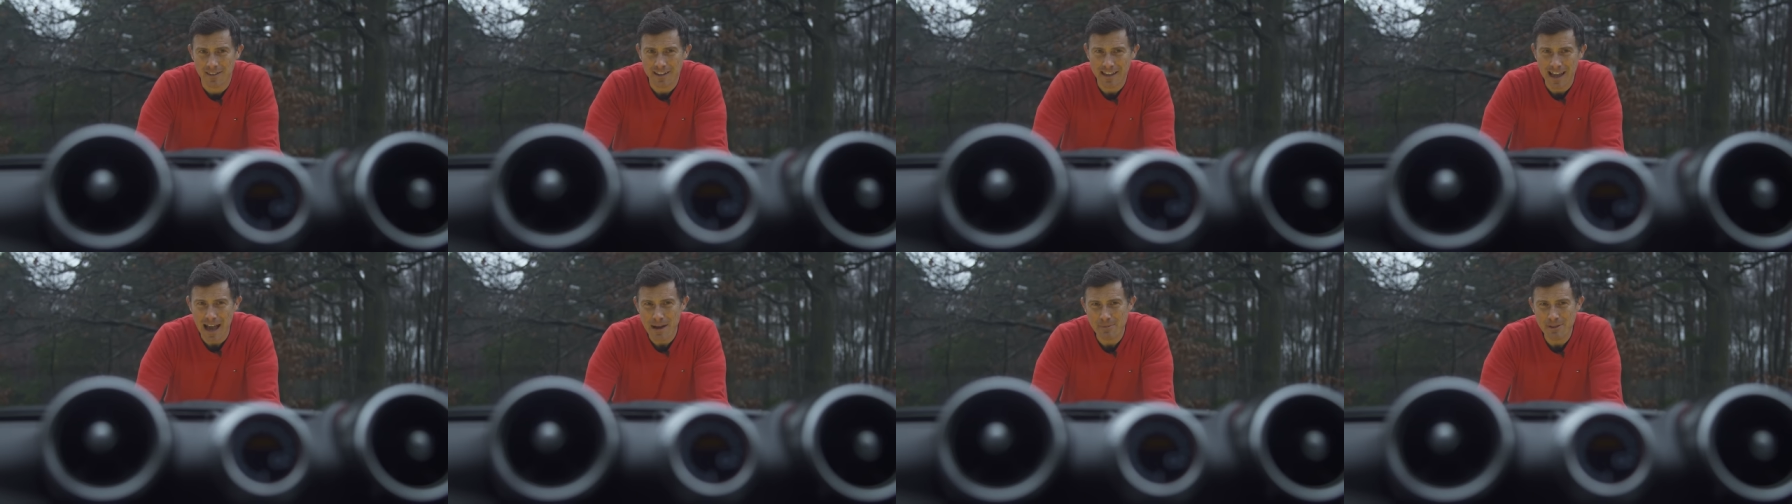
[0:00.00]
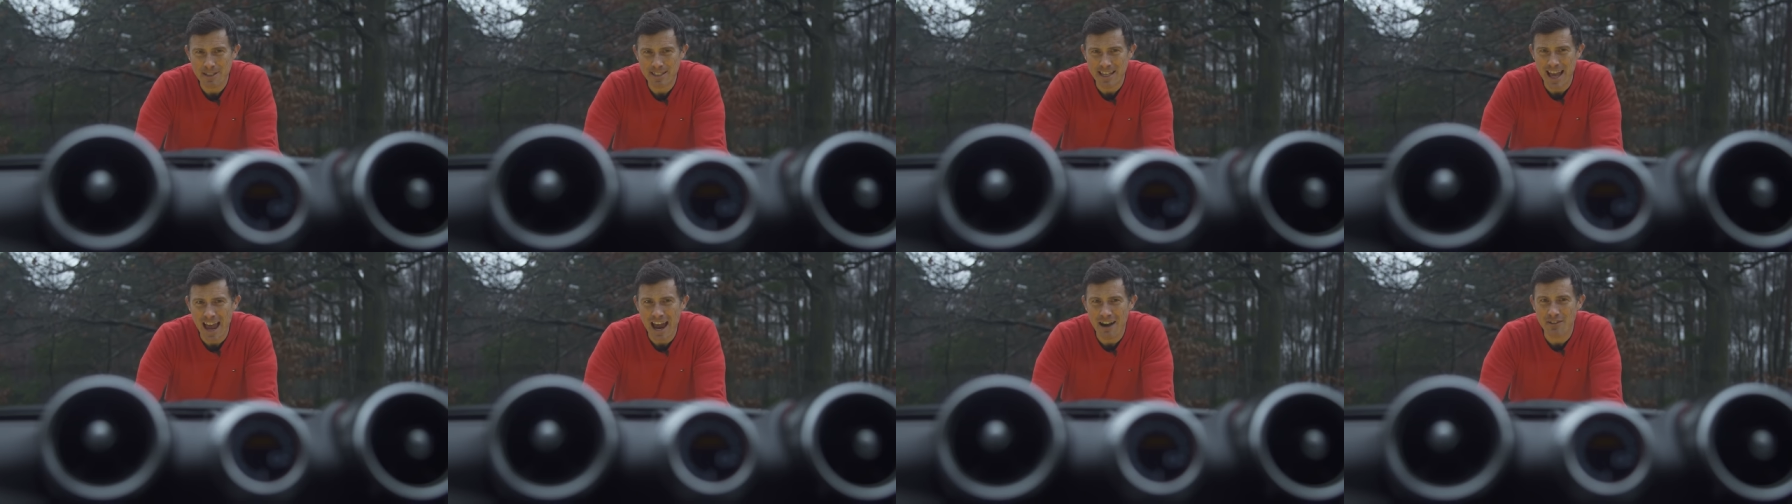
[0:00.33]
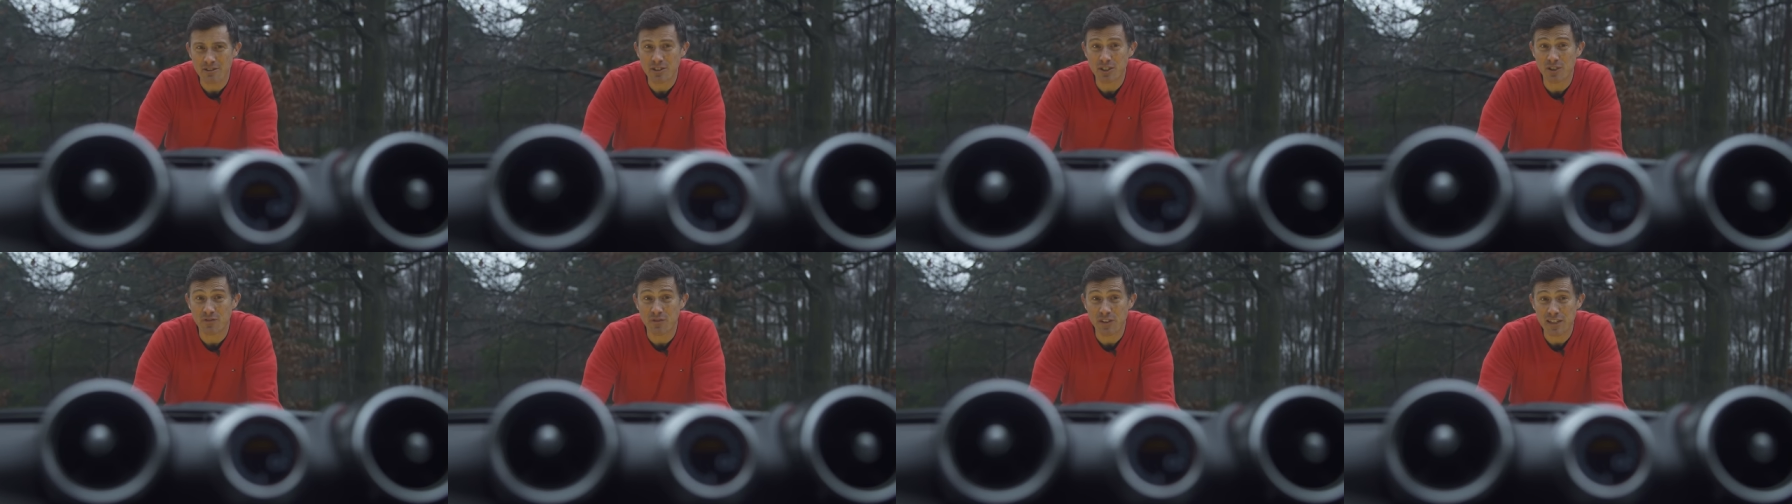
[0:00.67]
The cabin's air
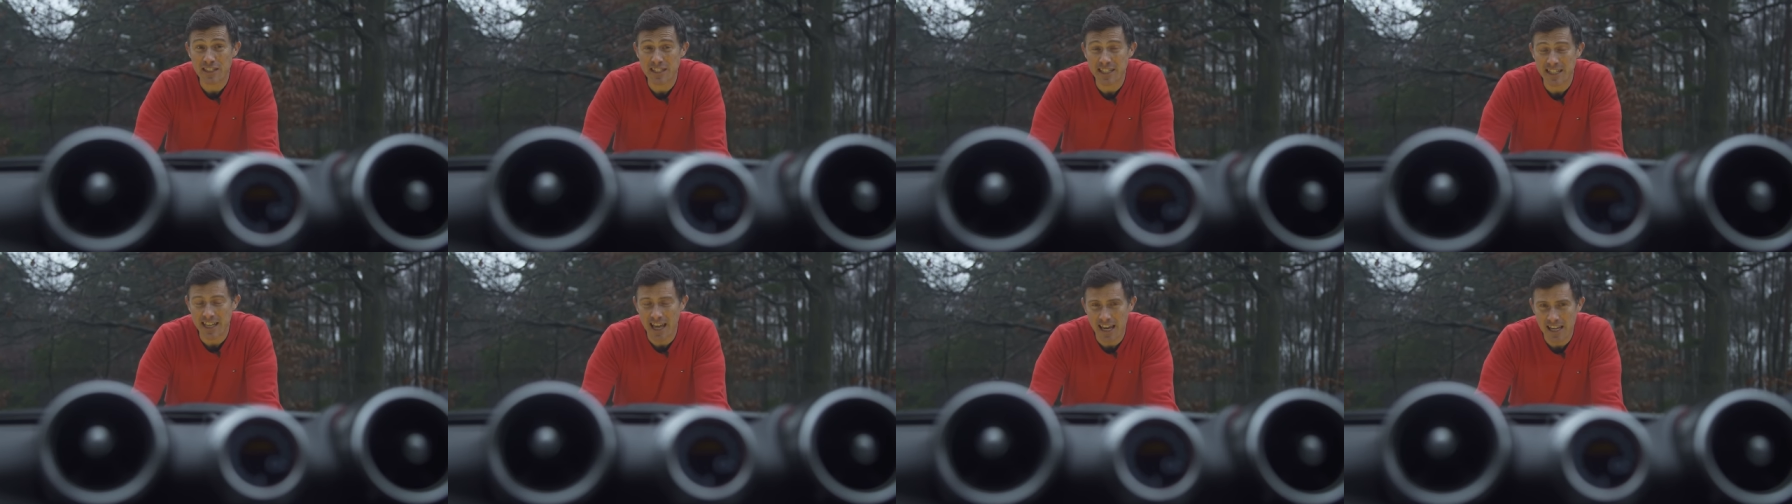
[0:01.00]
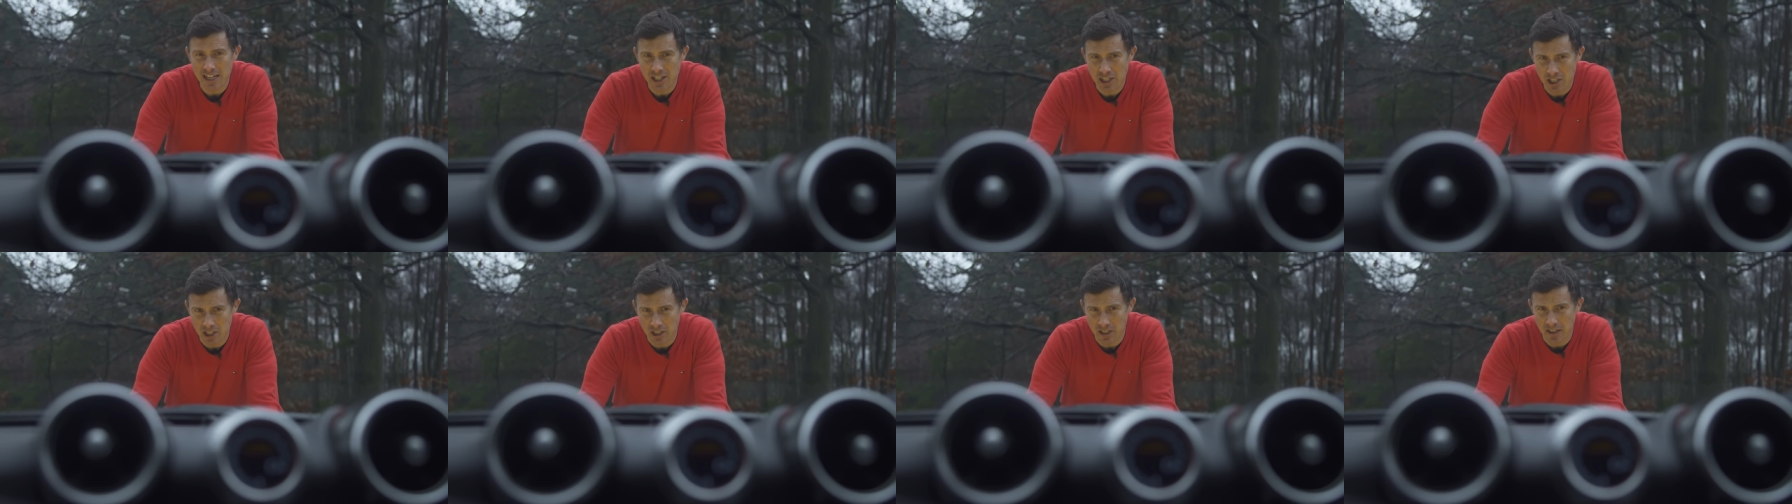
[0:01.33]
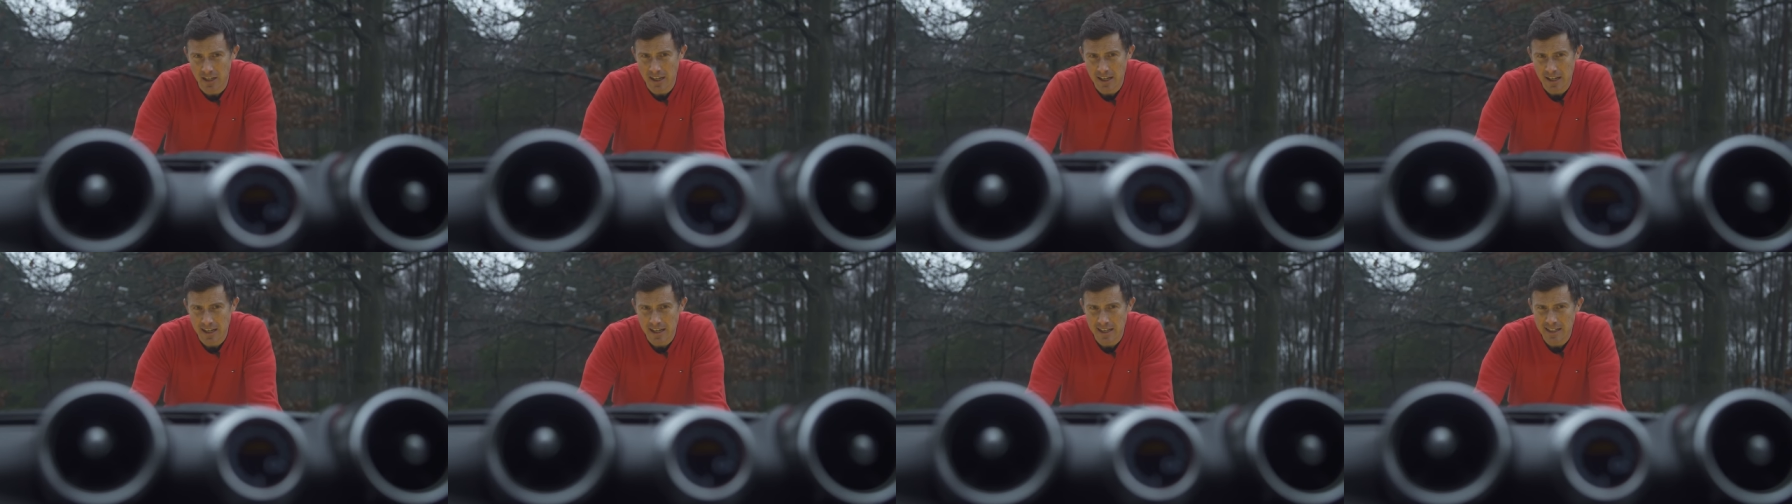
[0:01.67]
of sophistication